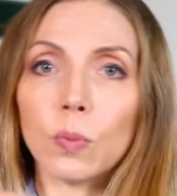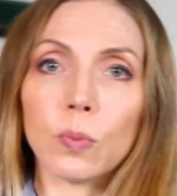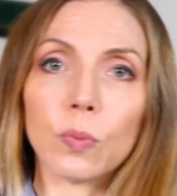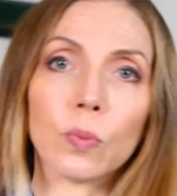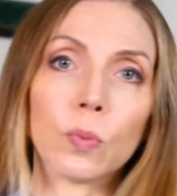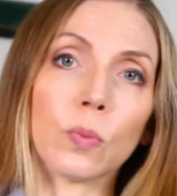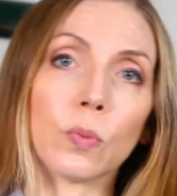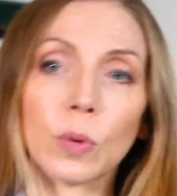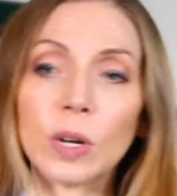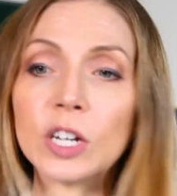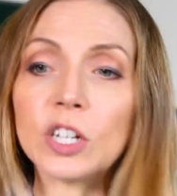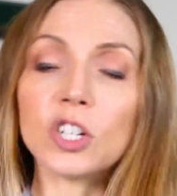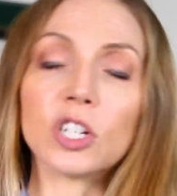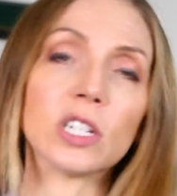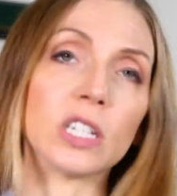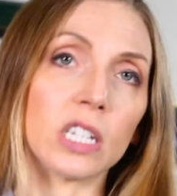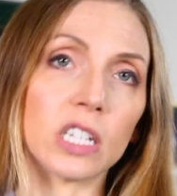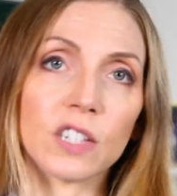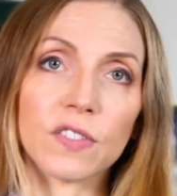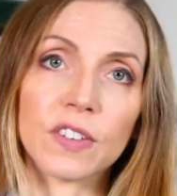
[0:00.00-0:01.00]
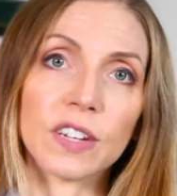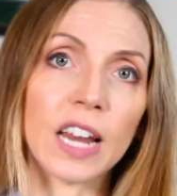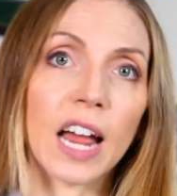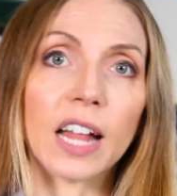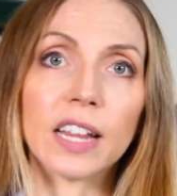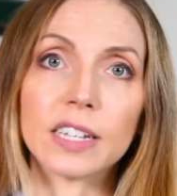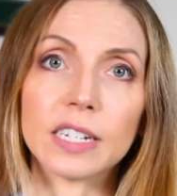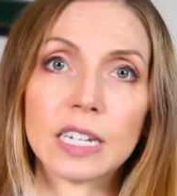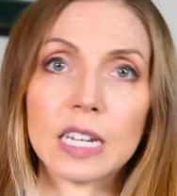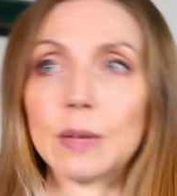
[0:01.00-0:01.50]
reaches its
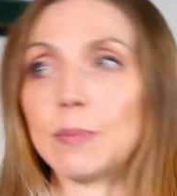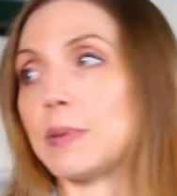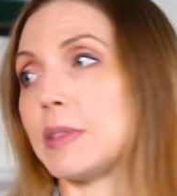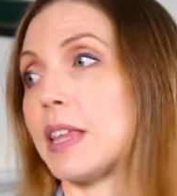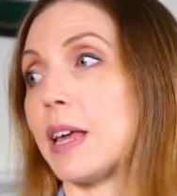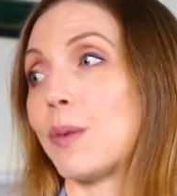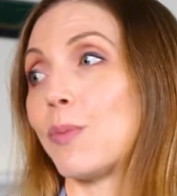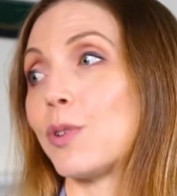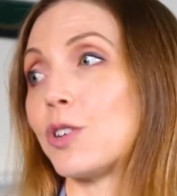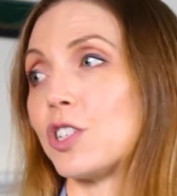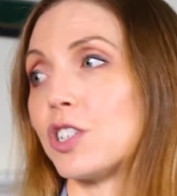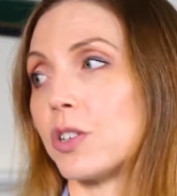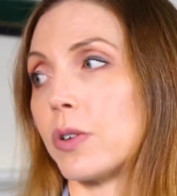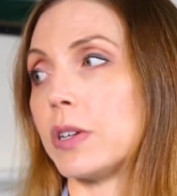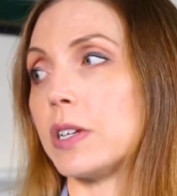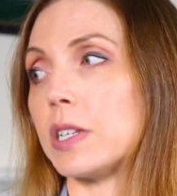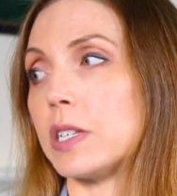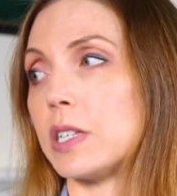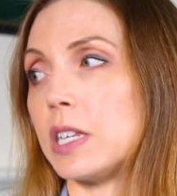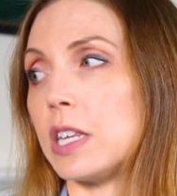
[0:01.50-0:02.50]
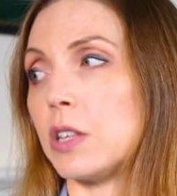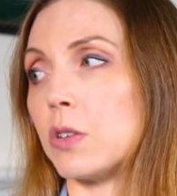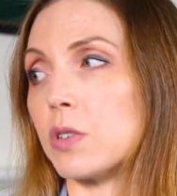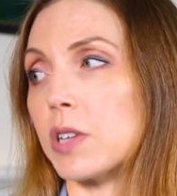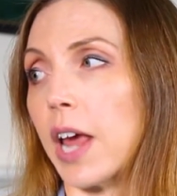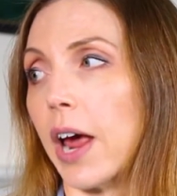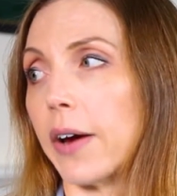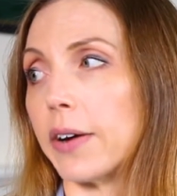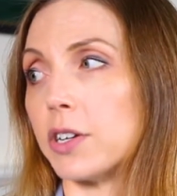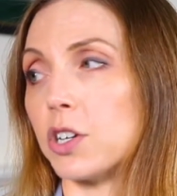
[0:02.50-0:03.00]
finality, but then we're just going to see those
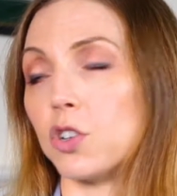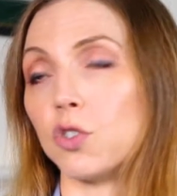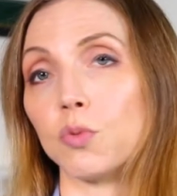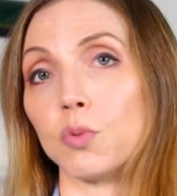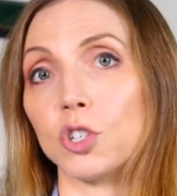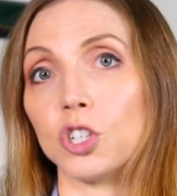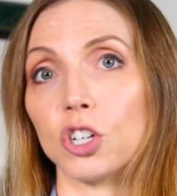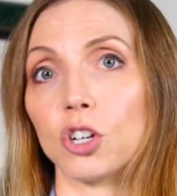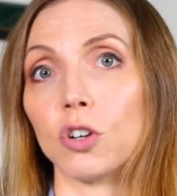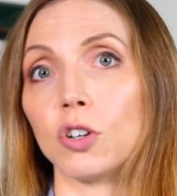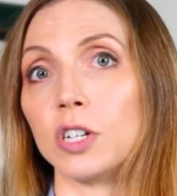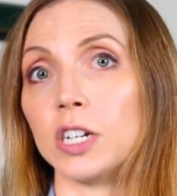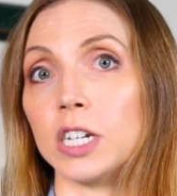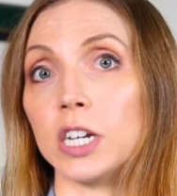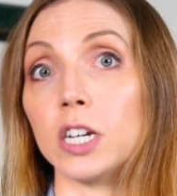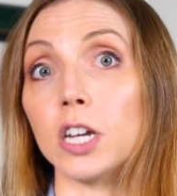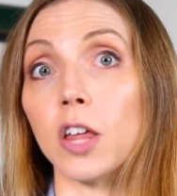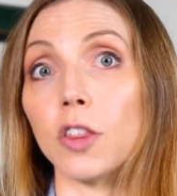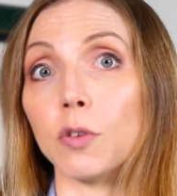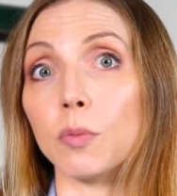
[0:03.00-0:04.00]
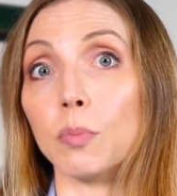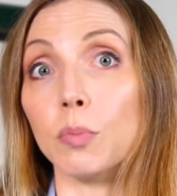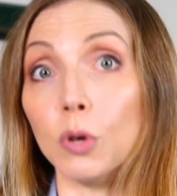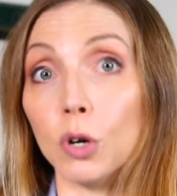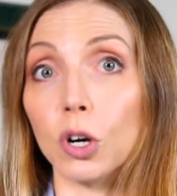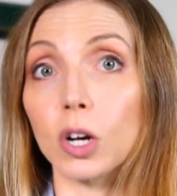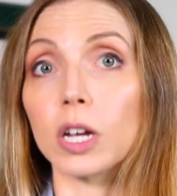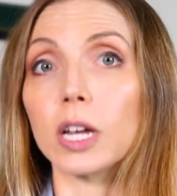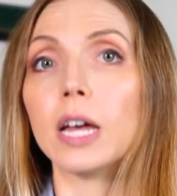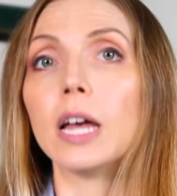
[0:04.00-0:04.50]
characters return in another
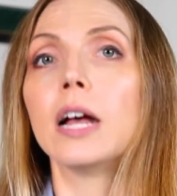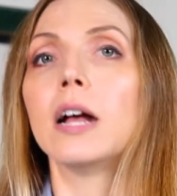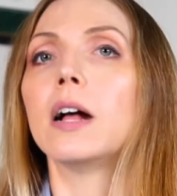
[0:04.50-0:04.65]
book.